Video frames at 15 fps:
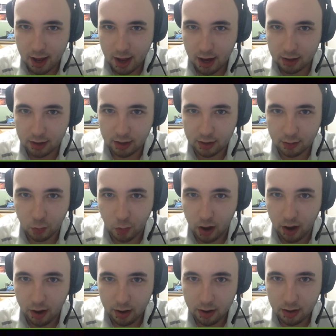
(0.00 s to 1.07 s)
And I
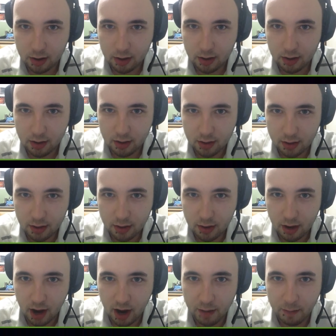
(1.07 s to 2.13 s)
swear,
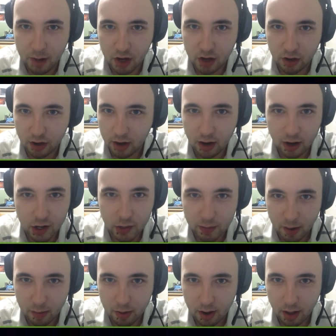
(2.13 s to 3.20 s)
I muttered under
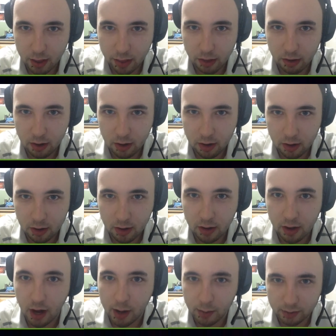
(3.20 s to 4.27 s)
my breath
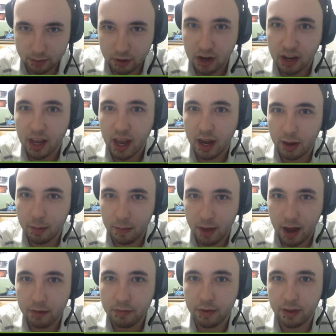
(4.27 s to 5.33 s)
that I was going to get him
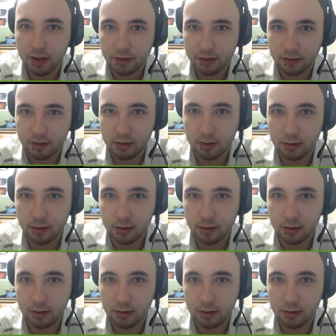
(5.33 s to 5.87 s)
back for this.